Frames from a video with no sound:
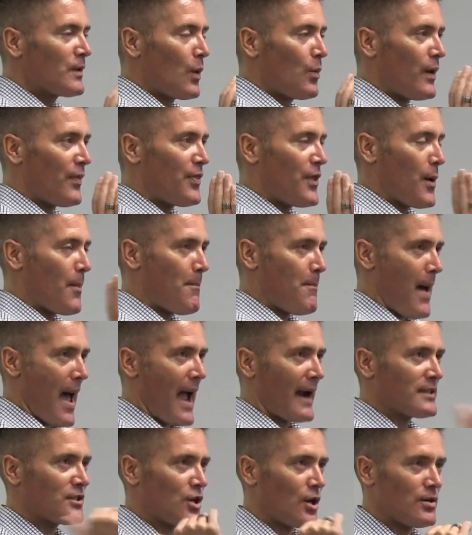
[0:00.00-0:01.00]
with their
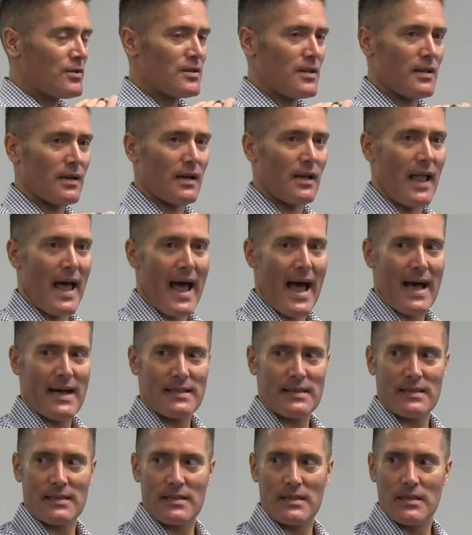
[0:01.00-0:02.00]
back turned to the
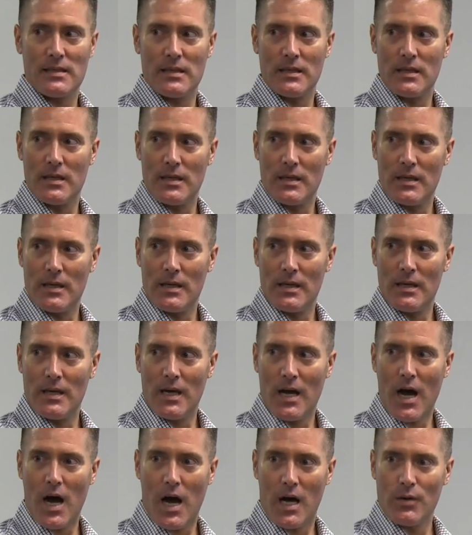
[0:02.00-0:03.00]
class
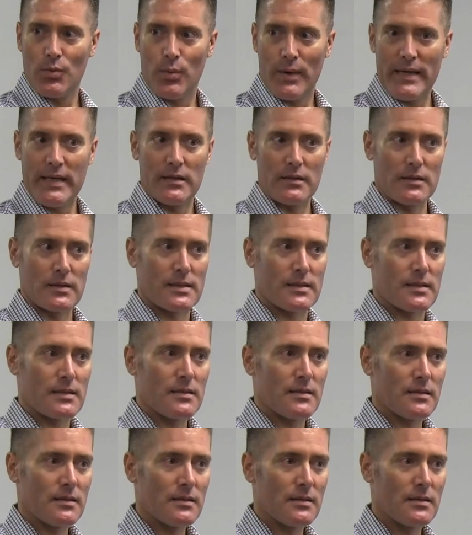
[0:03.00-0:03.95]
on wheels,